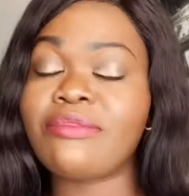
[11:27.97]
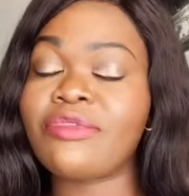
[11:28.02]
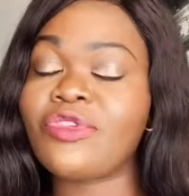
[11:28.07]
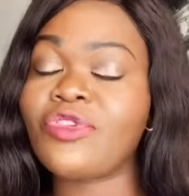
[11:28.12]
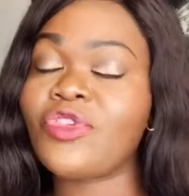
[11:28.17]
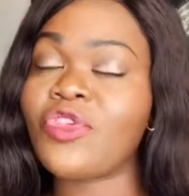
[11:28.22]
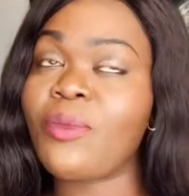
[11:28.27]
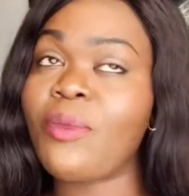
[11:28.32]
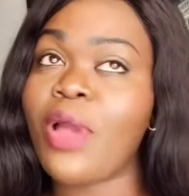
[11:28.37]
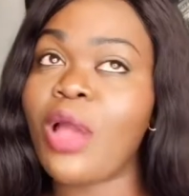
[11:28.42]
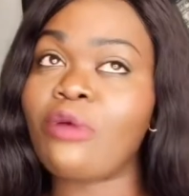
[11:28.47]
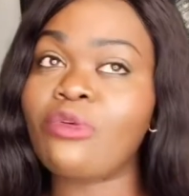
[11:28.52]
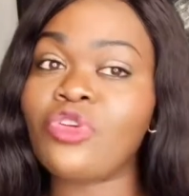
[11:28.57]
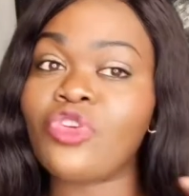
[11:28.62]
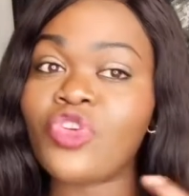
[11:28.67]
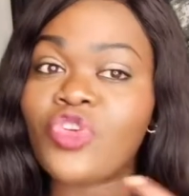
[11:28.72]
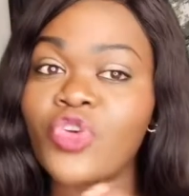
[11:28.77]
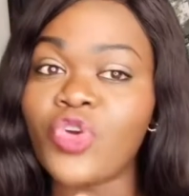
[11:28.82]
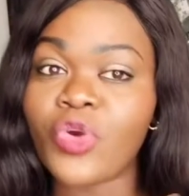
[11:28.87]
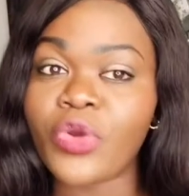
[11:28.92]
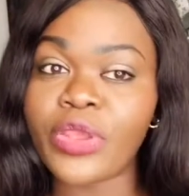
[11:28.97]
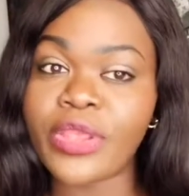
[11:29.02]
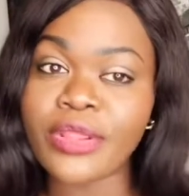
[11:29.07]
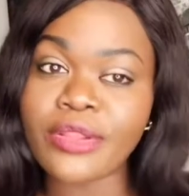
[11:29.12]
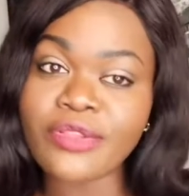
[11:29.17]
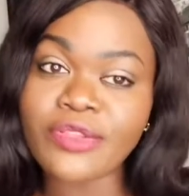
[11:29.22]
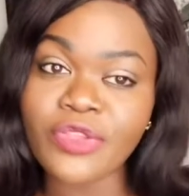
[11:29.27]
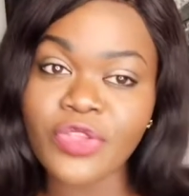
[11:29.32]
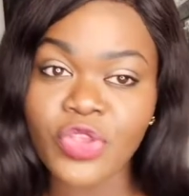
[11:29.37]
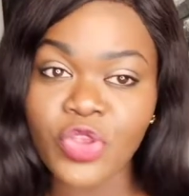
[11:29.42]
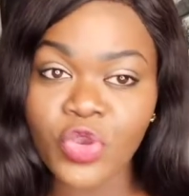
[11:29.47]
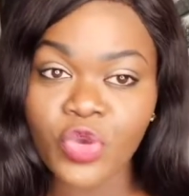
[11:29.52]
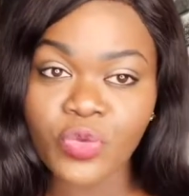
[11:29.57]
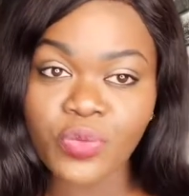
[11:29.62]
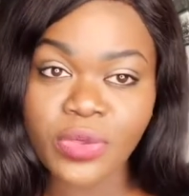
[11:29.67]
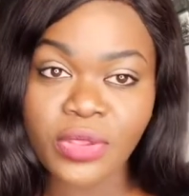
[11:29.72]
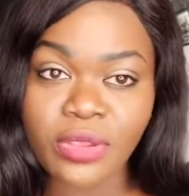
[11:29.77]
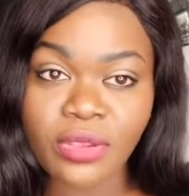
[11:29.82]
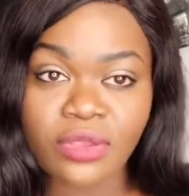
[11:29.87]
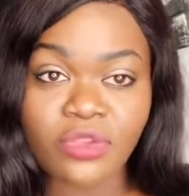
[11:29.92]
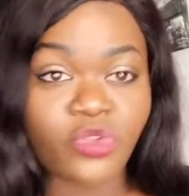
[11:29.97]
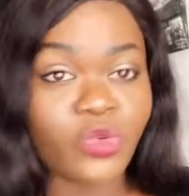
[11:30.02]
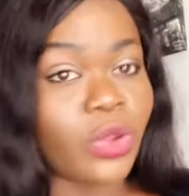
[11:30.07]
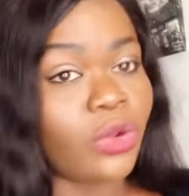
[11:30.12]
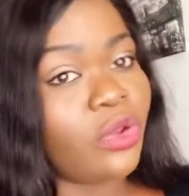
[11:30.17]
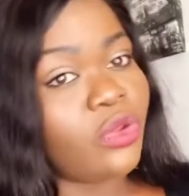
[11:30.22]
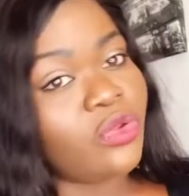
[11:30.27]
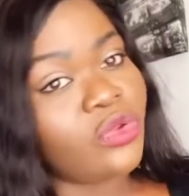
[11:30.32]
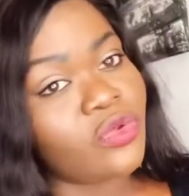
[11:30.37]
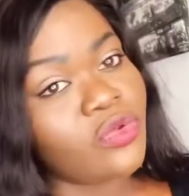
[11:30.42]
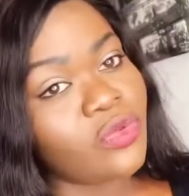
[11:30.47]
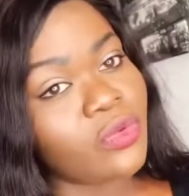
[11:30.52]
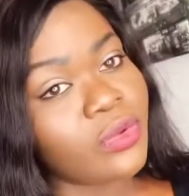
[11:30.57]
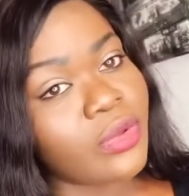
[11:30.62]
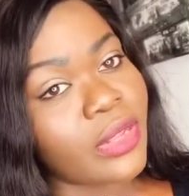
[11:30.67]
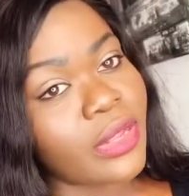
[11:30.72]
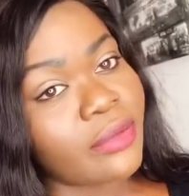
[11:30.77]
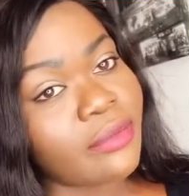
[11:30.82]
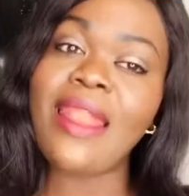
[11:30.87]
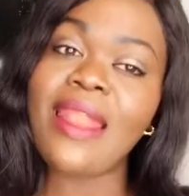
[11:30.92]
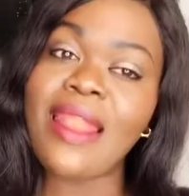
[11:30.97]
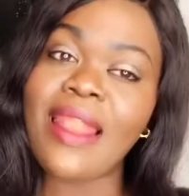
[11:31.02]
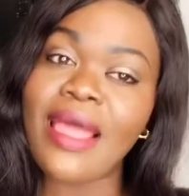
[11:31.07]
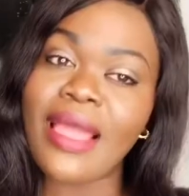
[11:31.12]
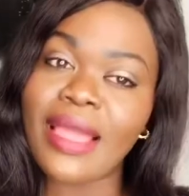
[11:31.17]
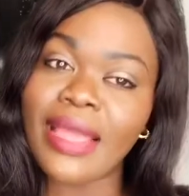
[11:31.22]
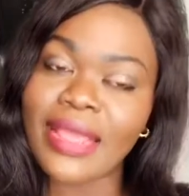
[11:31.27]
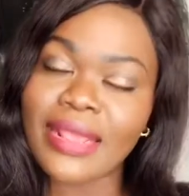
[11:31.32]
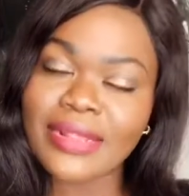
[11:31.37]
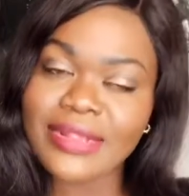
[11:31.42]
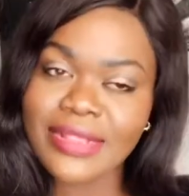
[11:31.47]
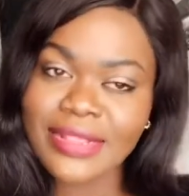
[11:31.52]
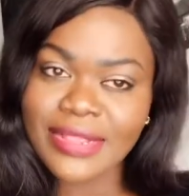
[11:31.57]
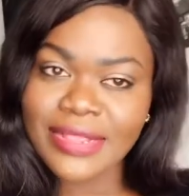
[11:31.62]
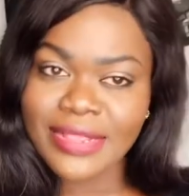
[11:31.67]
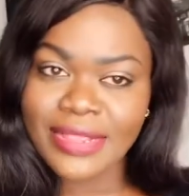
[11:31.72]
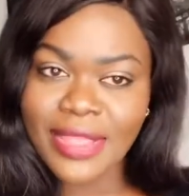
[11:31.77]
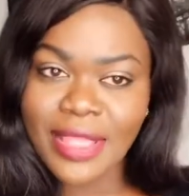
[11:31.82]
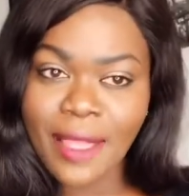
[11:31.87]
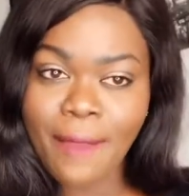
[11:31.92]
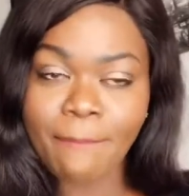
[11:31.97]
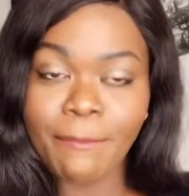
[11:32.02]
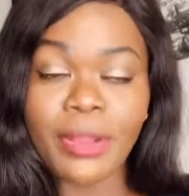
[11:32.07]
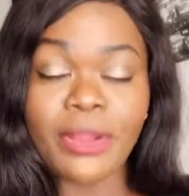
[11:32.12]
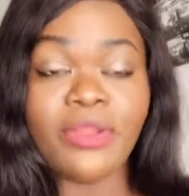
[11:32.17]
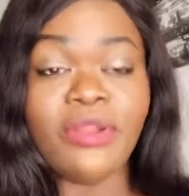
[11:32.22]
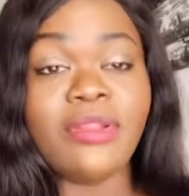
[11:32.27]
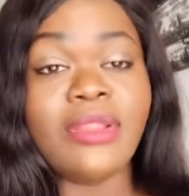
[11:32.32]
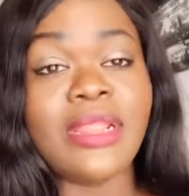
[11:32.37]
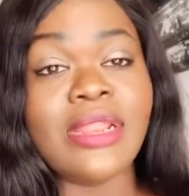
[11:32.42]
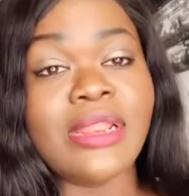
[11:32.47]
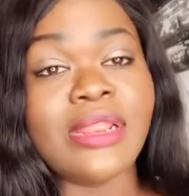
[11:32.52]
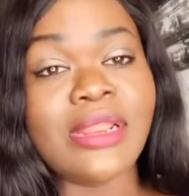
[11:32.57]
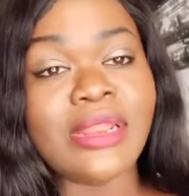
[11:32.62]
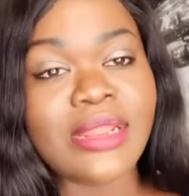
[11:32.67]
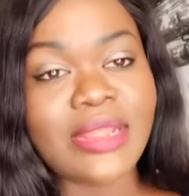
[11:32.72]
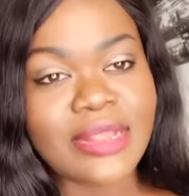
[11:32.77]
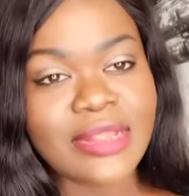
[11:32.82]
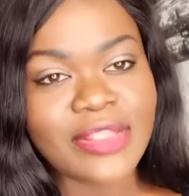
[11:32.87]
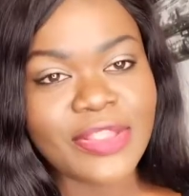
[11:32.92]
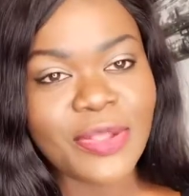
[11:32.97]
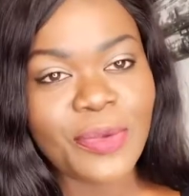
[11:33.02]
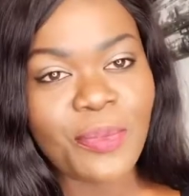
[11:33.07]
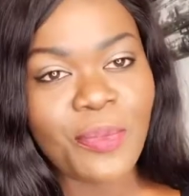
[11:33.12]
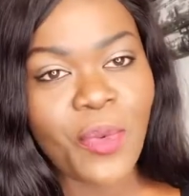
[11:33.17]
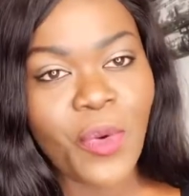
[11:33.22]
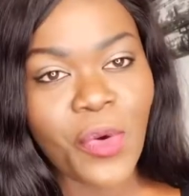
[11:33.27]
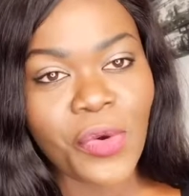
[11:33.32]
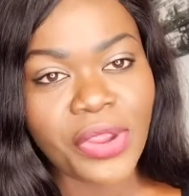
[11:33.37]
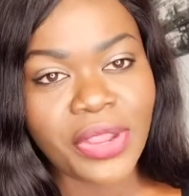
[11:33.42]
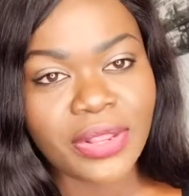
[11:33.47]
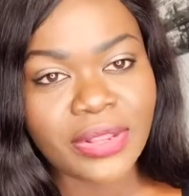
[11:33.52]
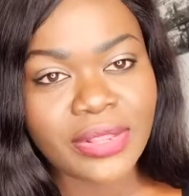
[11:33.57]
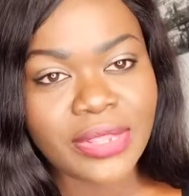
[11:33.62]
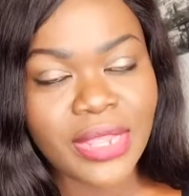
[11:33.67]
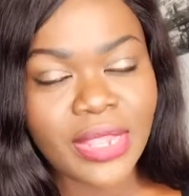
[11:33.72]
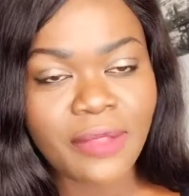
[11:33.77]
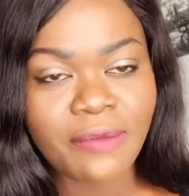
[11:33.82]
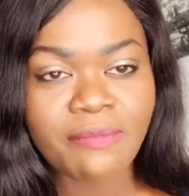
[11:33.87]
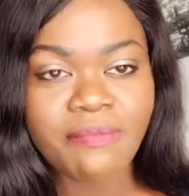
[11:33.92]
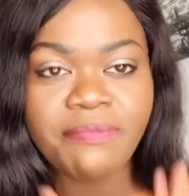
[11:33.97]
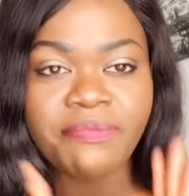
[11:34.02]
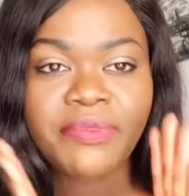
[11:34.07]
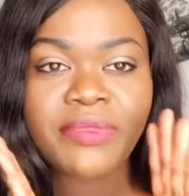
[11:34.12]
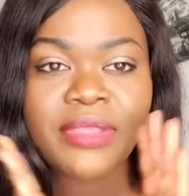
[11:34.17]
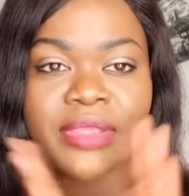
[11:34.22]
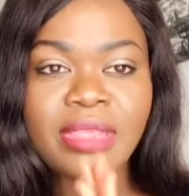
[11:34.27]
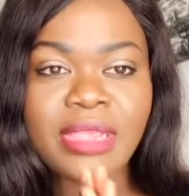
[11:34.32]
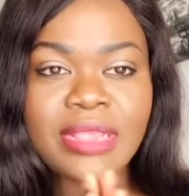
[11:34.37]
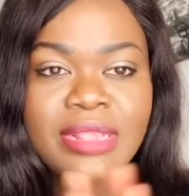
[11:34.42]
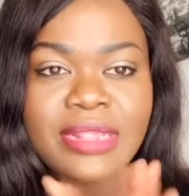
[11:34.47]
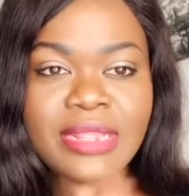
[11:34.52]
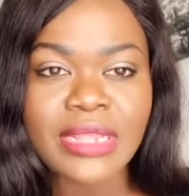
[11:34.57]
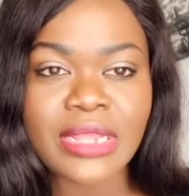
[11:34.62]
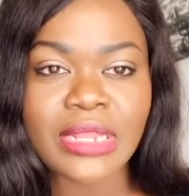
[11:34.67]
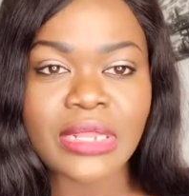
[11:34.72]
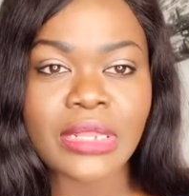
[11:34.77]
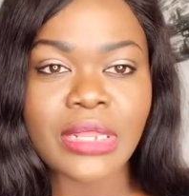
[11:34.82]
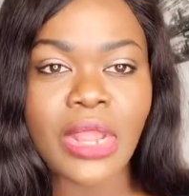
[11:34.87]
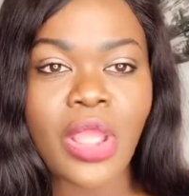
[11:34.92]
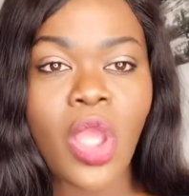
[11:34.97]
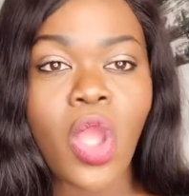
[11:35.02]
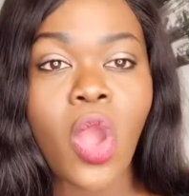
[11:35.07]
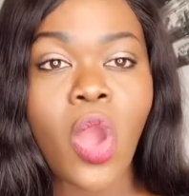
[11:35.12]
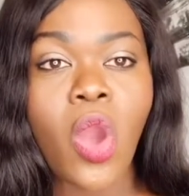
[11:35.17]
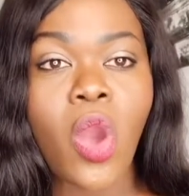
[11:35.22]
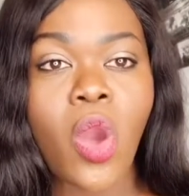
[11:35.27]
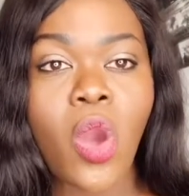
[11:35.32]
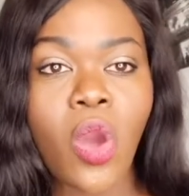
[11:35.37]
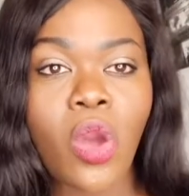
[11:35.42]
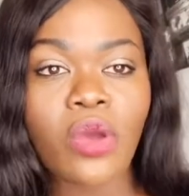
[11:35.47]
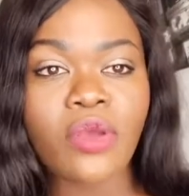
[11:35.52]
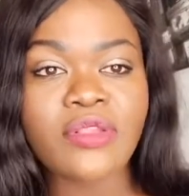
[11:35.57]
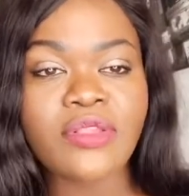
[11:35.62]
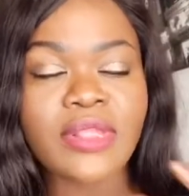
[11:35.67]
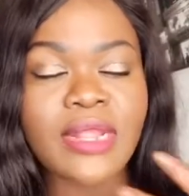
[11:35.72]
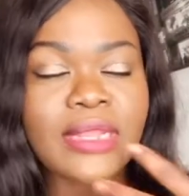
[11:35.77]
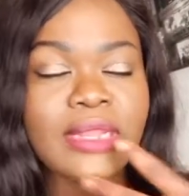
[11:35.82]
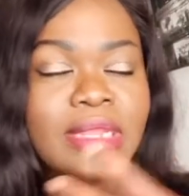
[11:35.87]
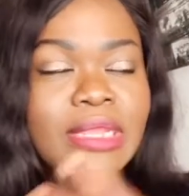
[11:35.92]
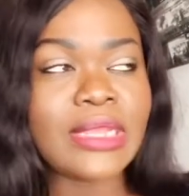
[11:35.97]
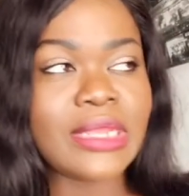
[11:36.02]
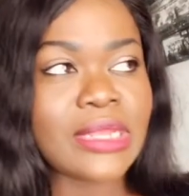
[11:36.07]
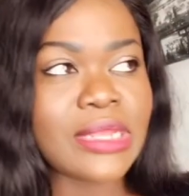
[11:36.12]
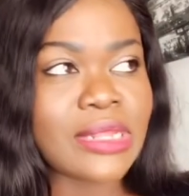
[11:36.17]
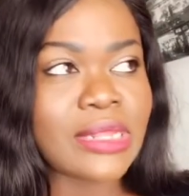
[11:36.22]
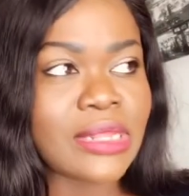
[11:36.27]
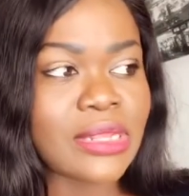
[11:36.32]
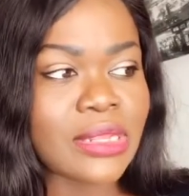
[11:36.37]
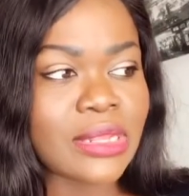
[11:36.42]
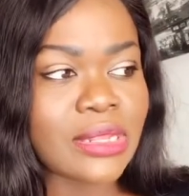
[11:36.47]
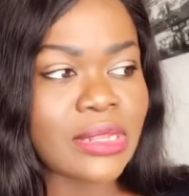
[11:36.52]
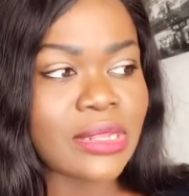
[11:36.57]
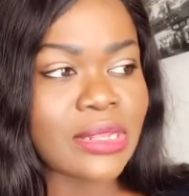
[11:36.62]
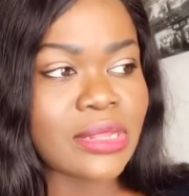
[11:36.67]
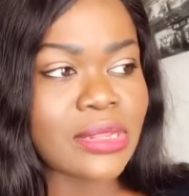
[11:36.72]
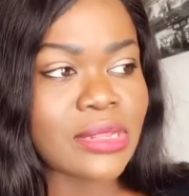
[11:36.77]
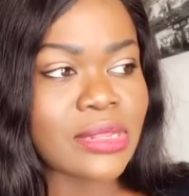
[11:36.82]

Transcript: somehow shocking to you because you are not used to that. Last but not the least point, kissing. Hugs and kisses.